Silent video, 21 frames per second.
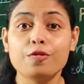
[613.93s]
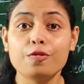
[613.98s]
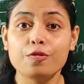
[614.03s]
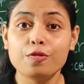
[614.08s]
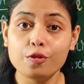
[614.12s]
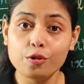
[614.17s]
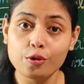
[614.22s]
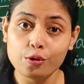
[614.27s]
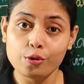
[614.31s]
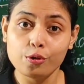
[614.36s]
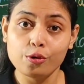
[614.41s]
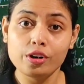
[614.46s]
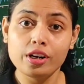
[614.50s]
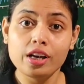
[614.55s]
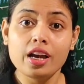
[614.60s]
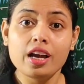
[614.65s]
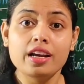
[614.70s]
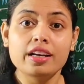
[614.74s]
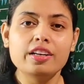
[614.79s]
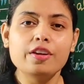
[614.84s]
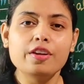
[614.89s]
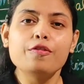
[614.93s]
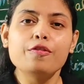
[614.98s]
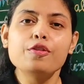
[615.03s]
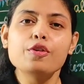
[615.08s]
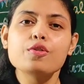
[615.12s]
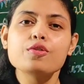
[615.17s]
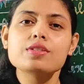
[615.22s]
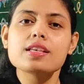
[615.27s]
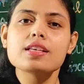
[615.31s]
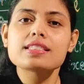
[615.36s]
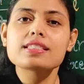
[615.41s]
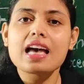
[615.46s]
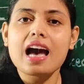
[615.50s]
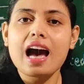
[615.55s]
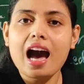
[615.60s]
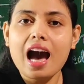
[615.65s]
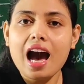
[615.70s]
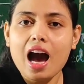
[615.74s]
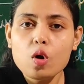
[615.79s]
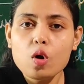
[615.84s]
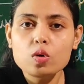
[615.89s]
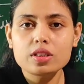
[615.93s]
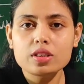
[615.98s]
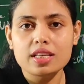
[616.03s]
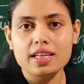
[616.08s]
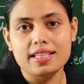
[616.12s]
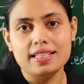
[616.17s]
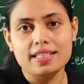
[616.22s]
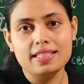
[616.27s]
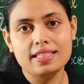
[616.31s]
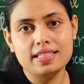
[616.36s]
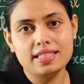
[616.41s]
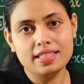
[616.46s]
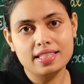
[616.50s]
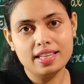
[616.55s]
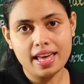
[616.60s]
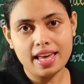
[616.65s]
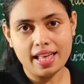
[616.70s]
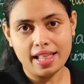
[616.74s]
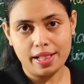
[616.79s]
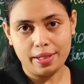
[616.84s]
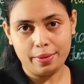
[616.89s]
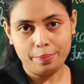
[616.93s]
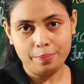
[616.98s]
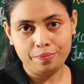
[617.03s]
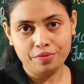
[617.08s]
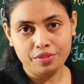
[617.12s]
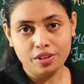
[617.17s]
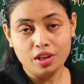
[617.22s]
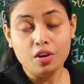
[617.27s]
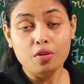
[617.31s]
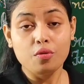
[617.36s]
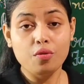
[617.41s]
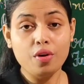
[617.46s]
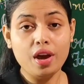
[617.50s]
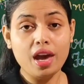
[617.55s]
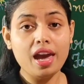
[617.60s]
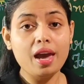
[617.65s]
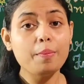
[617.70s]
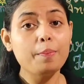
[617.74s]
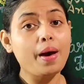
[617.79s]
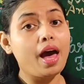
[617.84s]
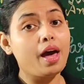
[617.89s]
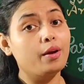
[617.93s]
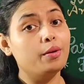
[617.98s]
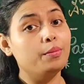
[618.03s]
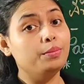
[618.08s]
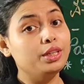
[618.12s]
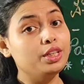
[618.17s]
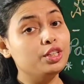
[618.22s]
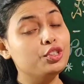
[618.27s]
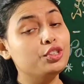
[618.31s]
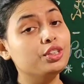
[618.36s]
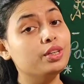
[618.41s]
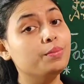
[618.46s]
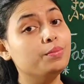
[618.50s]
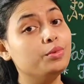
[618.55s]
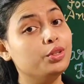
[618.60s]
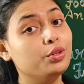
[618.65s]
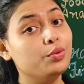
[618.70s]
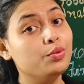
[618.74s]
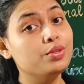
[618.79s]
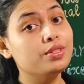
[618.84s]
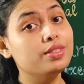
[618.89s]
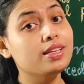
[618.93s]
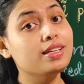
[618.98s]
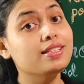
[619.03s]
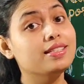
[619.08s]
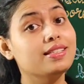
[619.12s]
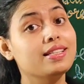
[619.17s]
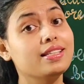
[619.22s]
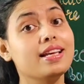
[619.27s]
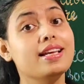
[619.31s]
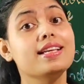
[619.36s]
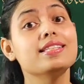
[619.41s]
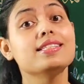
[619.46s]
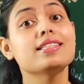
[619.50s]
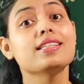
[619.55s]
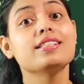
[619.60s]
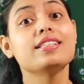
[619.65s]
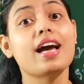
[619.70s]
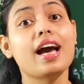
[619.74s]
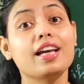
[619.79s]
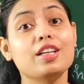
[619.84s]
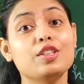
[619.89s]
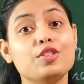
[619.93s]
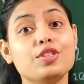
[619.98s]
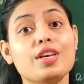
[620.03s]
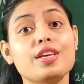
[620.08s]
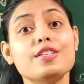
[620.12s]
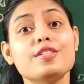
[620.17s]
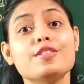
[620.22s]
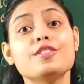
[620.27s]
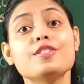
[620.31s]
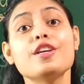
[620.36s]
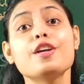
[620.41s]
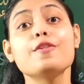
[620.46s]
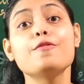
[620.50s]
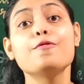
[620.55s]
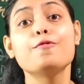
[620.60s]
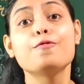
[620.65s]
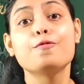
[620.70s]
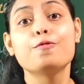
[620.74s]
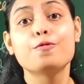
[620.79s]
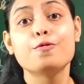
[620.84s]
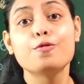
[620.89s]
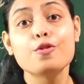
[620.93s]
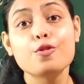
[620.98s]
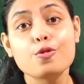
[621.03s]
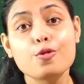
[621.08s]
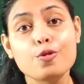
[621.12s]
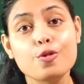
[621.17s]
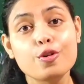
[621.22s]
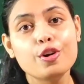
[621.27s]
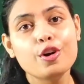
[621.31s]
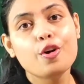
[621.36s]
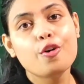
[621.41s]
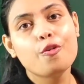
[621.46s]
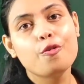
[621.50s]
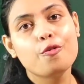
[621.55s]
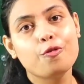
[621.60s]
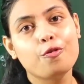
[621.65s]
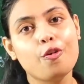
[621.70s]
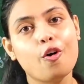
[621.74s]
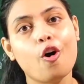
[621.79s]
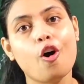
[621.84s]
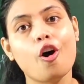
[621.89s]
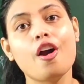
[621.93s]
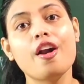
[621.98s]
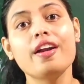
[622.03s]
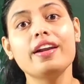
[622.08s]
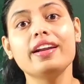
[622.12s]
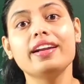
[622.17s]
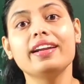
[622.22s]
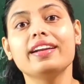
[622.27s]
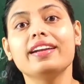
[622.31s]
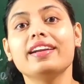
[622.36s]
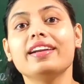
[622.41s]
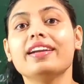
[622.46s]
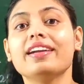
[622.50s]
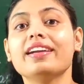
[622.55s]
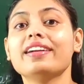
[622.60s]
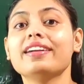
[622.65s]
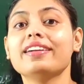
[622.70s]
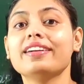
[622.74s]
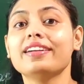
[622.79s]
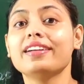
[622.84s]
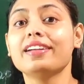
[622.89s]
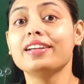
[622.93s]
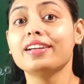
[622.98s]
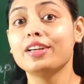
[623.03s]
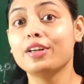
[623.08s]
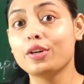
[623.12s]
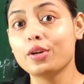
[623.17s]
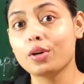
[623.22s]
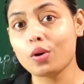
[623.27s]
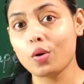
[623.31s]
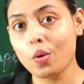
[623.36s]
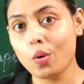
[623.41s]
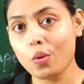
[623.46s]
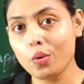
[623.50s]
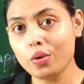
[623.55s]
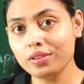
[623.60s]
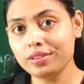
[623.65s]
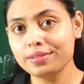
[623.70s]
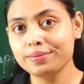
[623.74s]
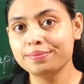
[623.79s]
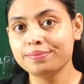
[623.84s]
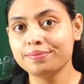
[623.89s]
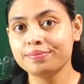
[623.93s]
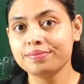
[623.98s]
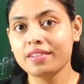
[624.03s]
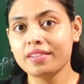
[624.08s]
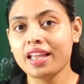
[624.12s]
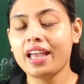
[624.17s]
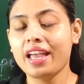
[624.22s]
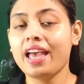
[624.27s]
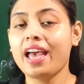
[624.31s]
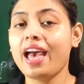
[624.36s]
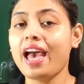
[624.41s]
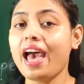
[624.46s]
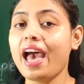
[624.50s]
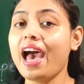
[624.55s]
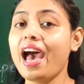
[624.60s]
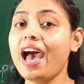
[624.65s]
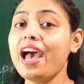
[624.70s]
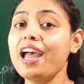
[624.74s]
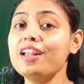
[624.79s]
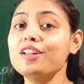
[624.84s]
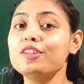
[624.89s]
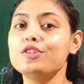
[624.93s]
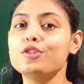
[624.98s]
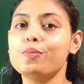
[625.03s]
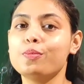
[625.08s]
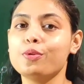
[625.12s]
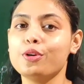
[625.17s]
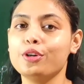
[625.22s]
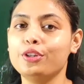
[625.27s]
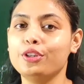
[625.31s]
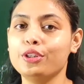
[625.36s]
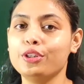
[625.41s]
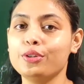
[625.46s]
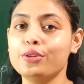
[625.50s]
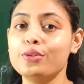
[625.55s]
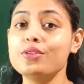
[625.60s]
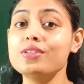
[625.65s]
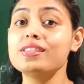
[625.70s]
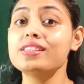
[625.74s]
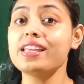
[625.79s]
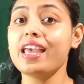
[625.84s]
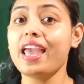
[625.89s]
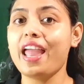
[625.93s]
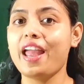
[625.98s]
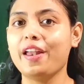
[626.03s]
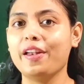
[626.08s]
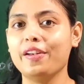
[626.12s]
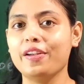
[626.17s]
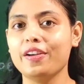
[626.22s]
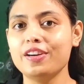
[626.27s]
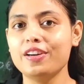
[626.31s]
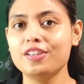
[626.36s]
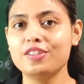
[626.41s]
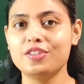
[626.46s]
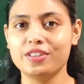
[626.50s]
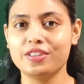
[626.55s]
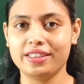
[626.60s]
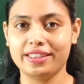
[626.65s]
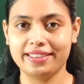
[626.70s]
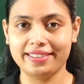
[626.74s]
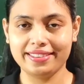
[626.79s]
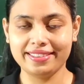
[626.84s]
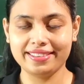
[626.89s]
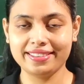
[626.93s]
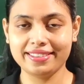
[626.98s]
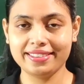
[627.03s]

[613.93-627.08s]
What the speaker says: food diffuses out in cell, where parameecium uses this digested food for growth and to produce energy.